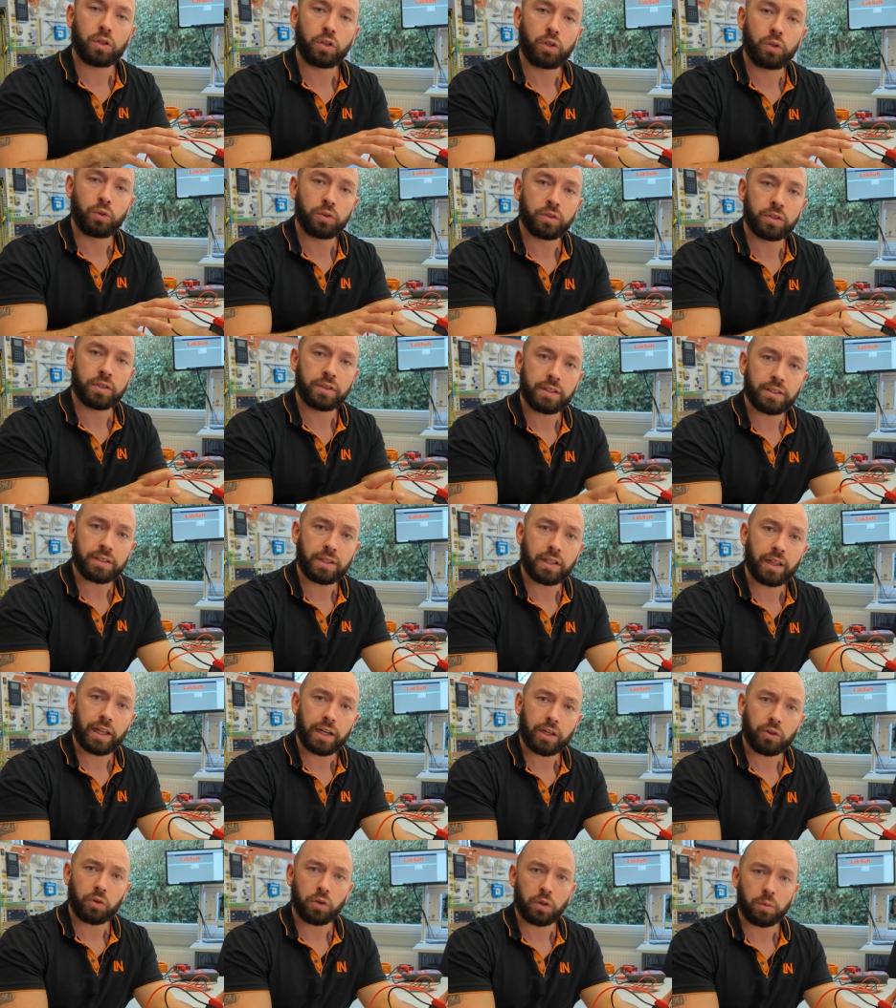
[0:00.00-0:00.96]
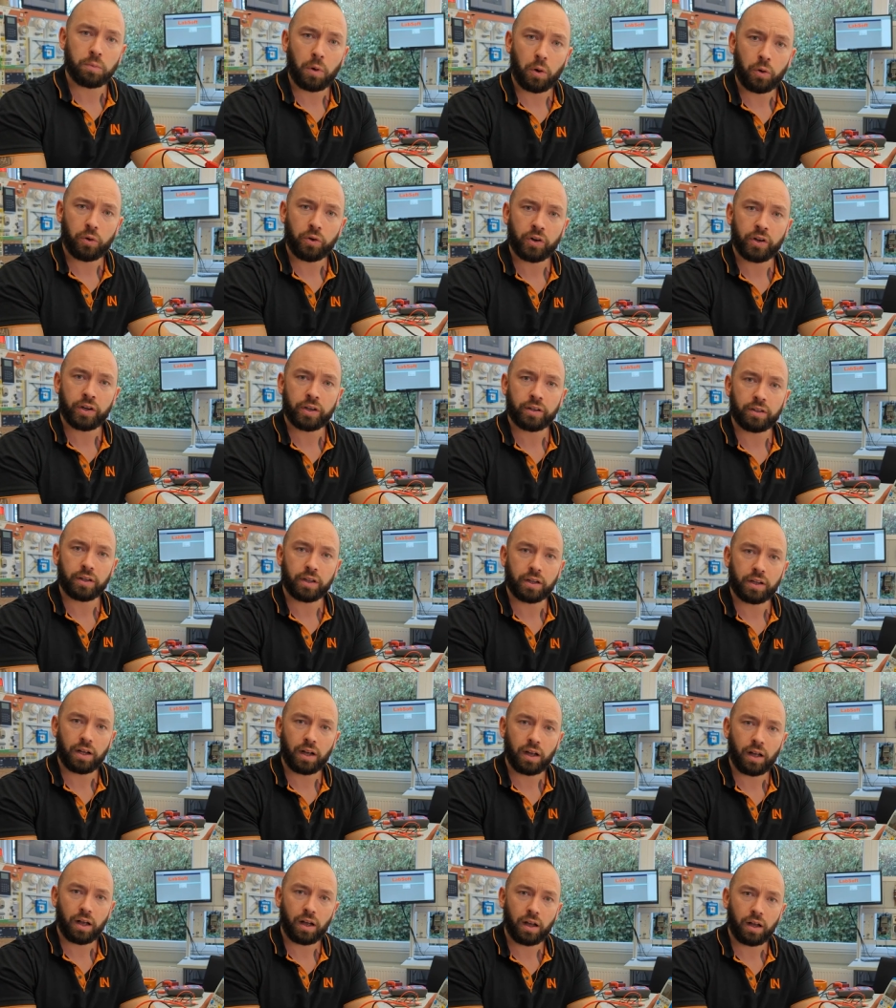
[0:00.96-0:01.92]
use this electric motor in the
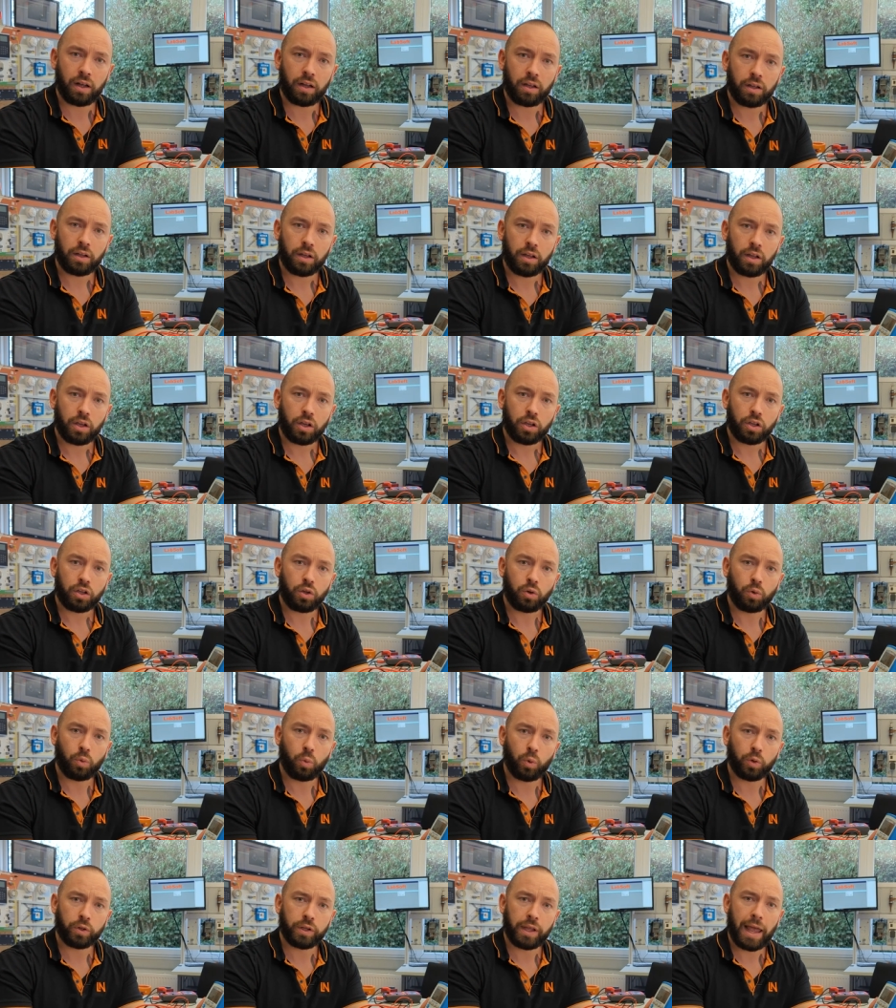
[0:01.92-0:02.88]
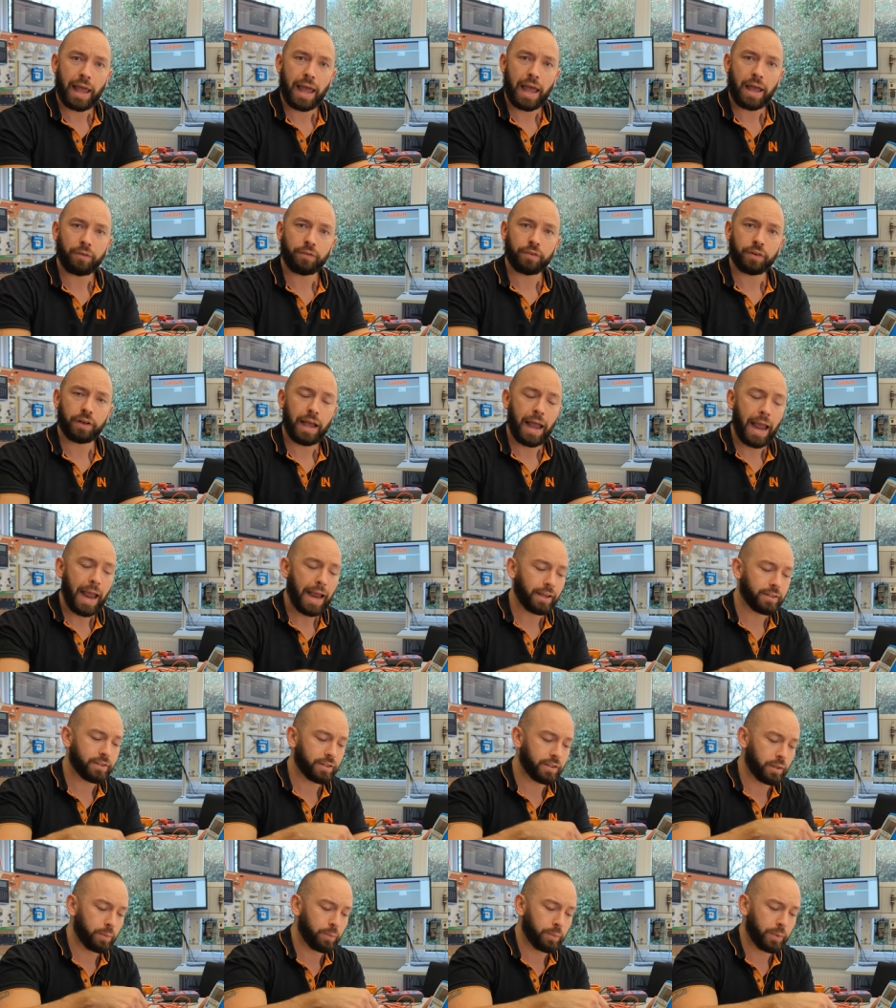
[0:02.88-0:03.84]
car, you would have an
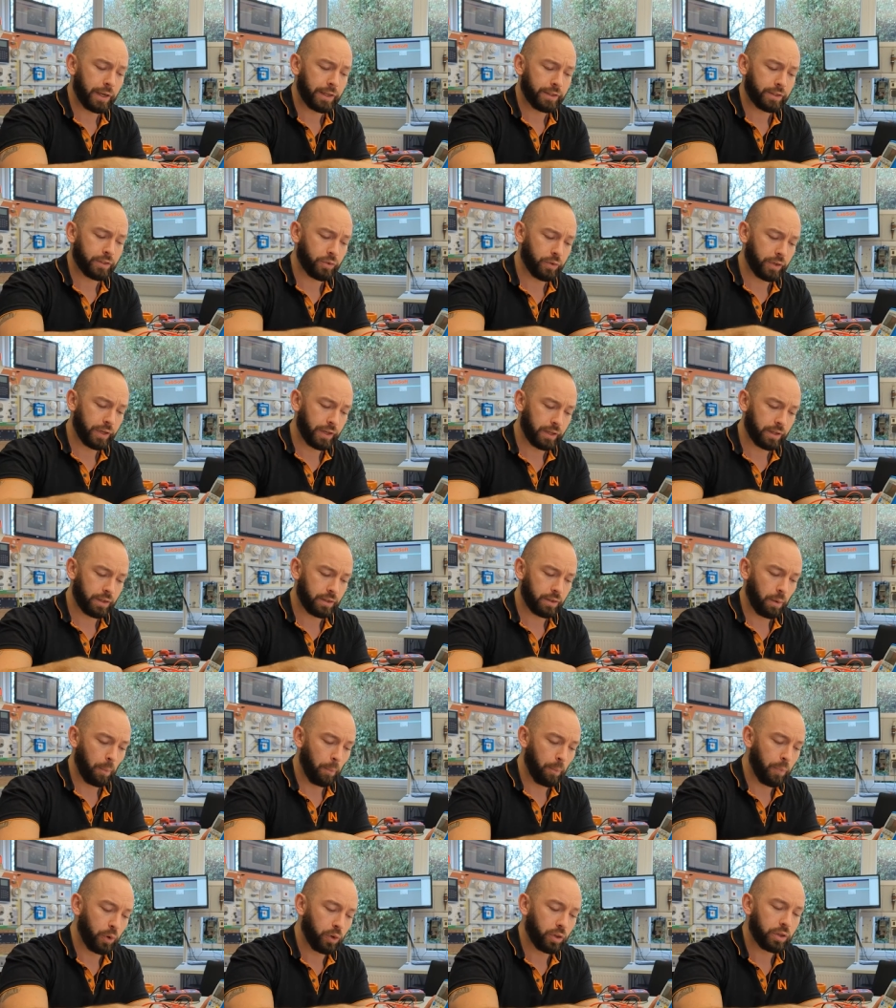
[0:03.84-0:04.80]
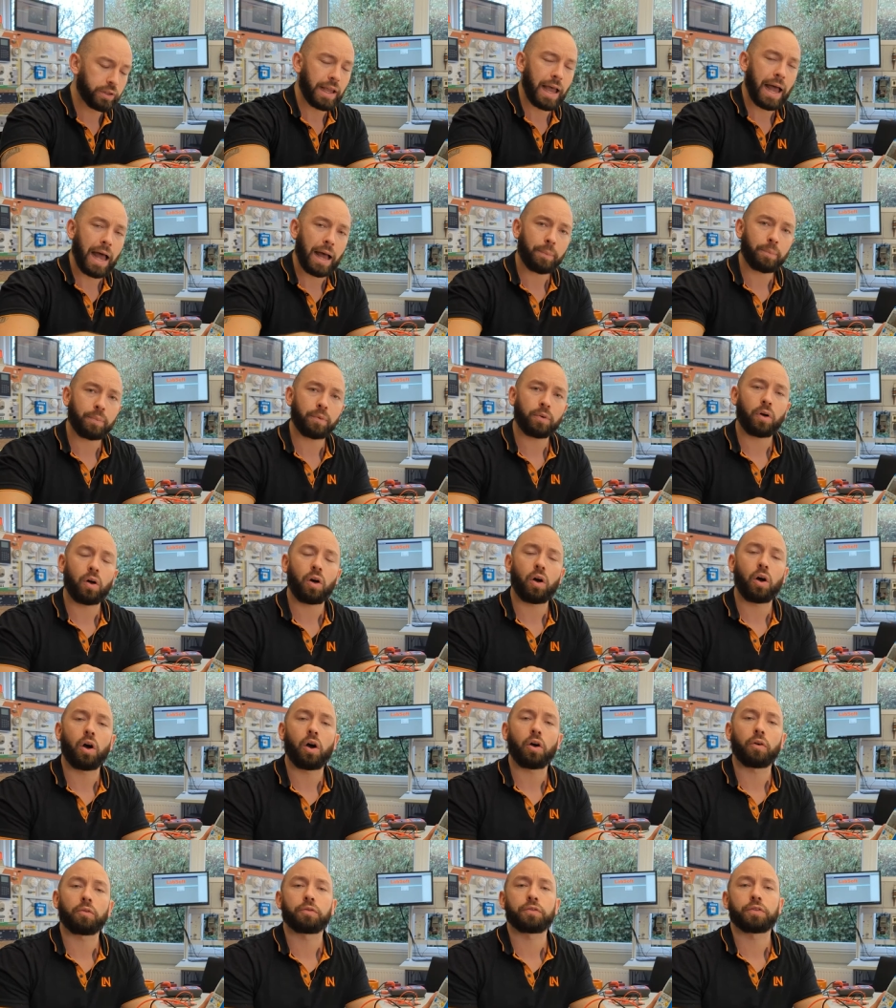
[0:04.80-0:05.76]
asymmetric build-up
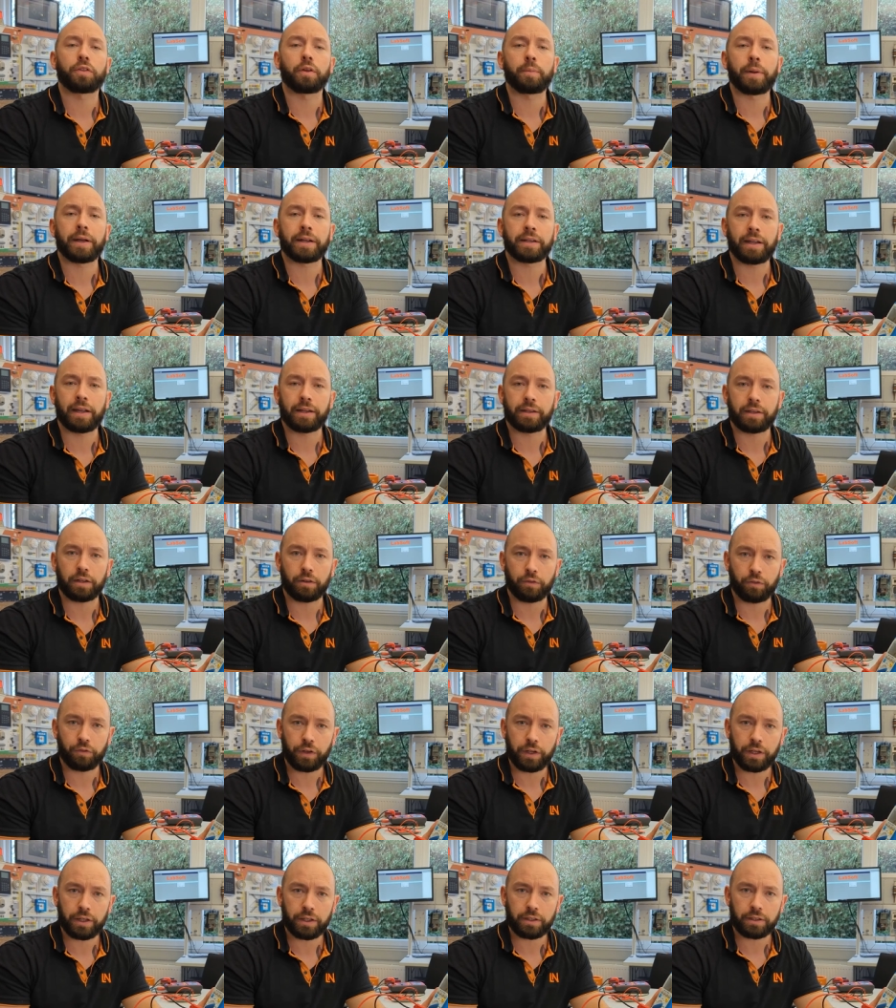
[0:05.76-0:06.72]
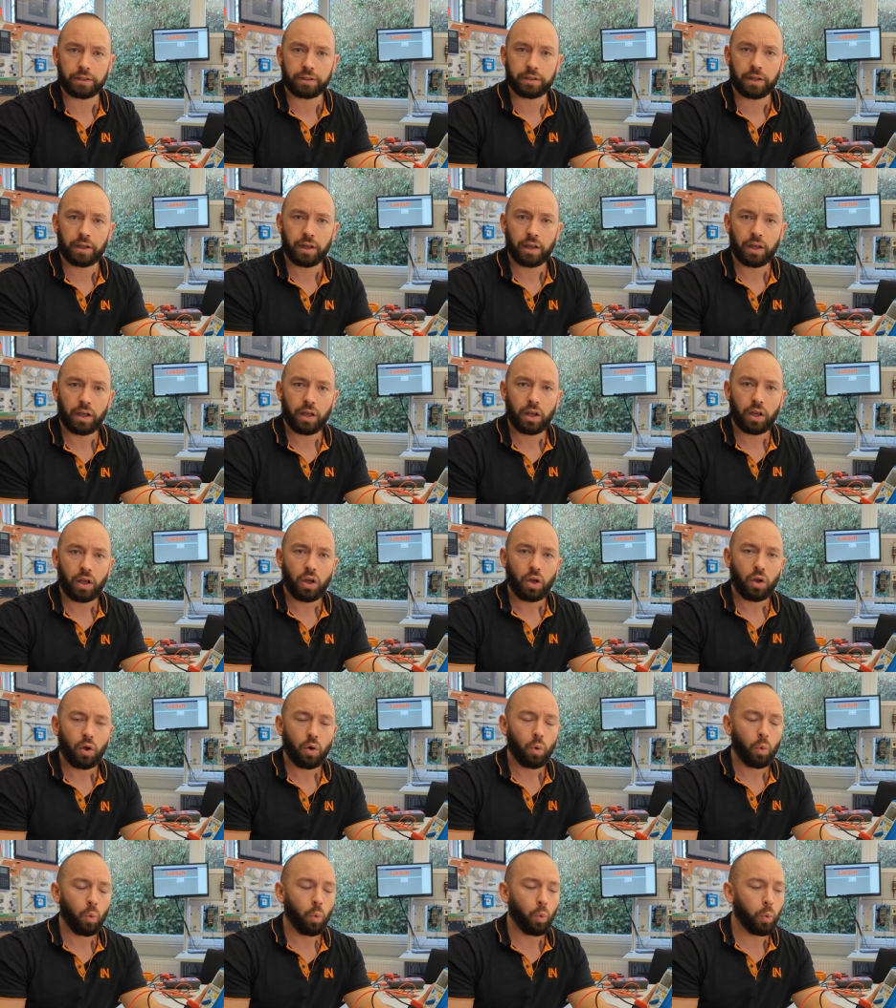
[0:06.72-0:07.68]
of the magnetic field,
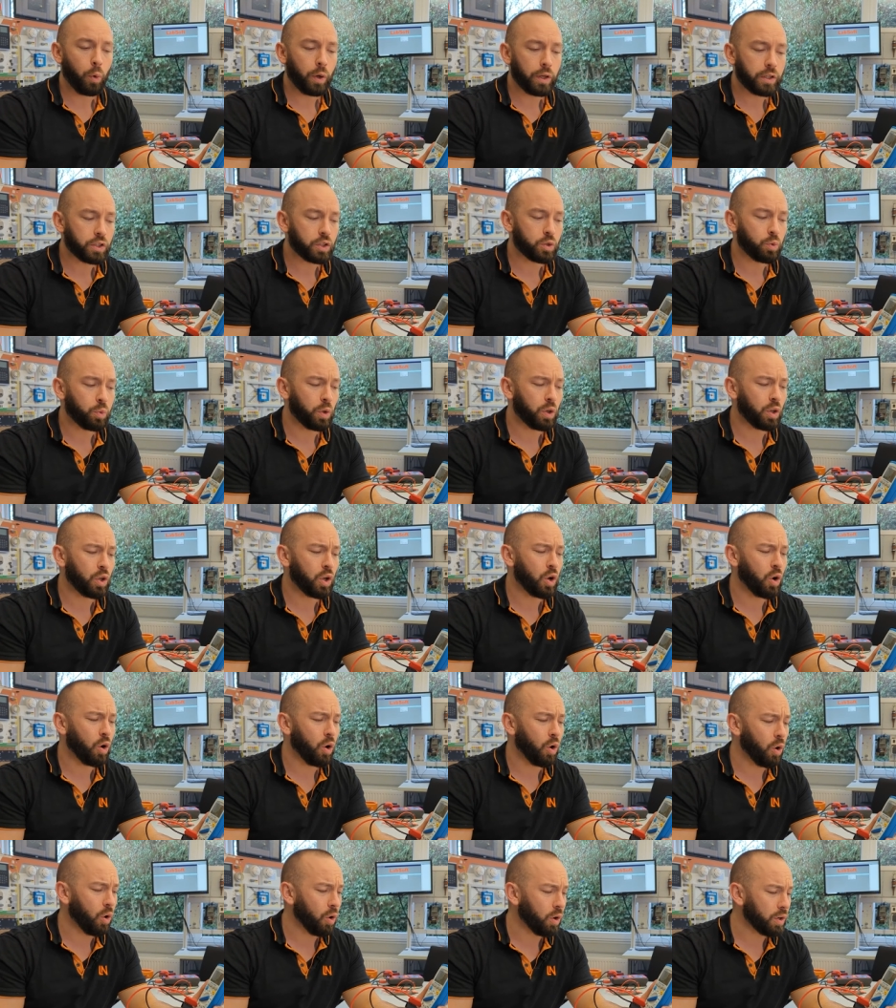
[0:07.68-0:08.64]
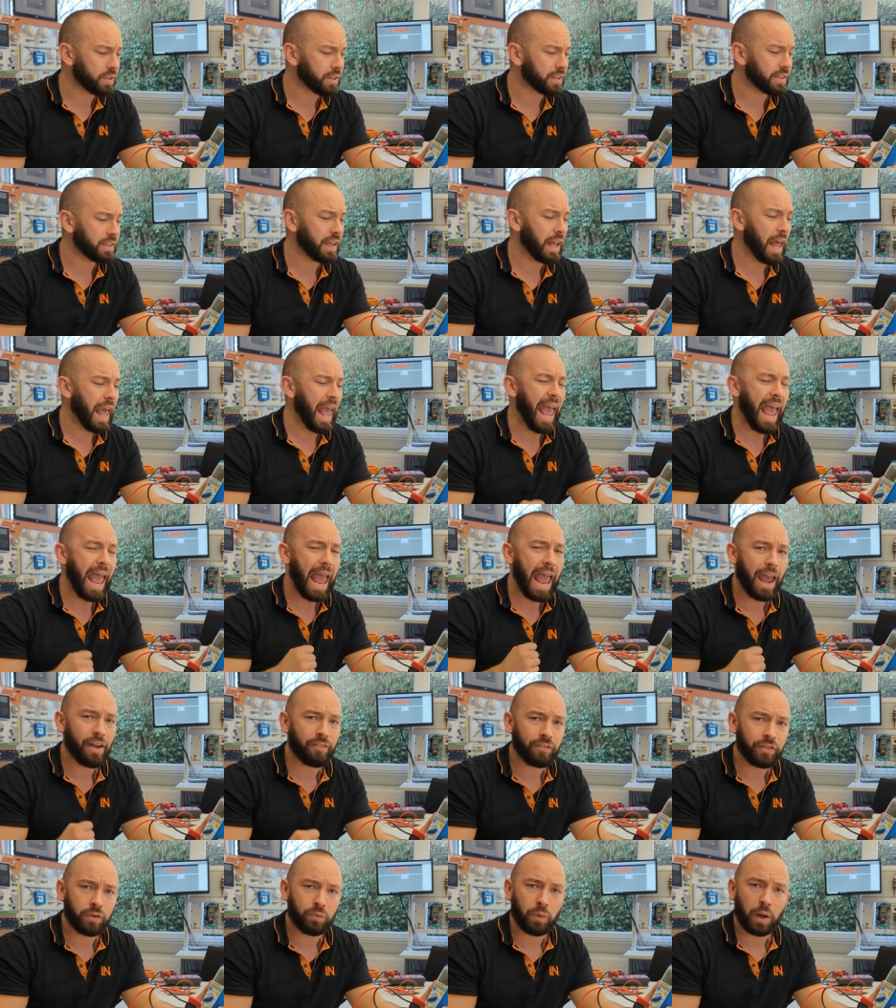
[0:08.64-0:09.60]
which will cause
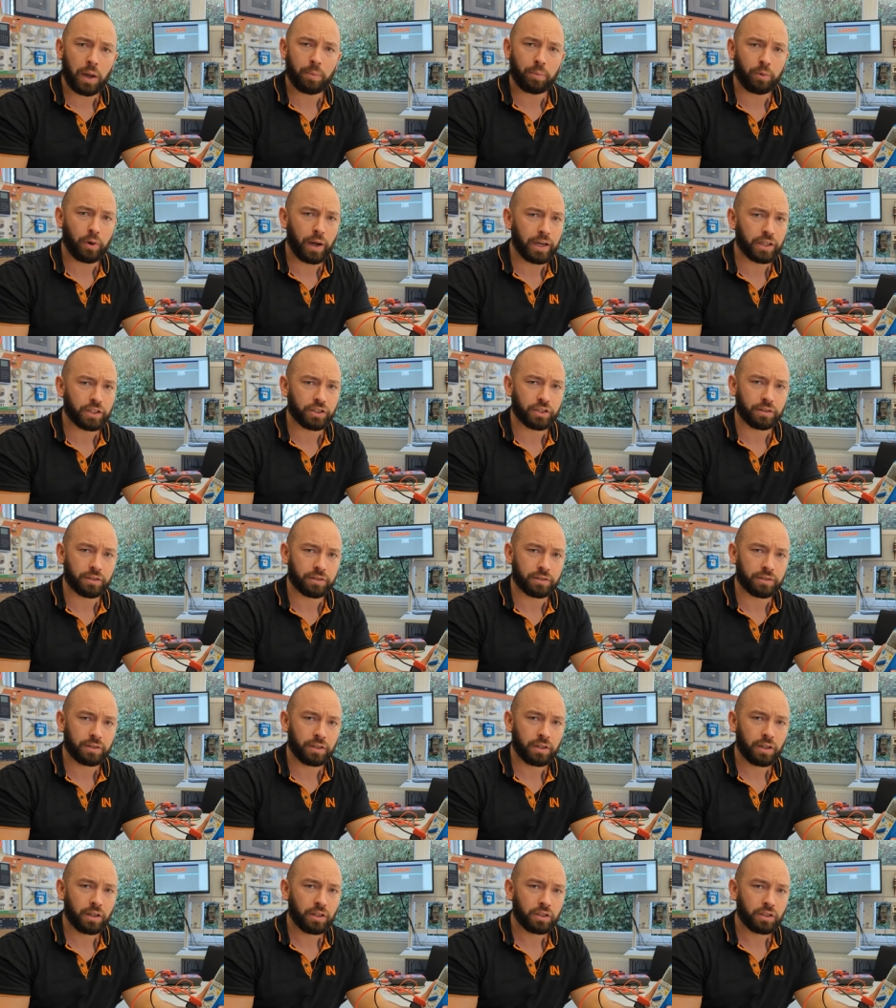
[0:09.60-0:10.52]
heavy vibrations.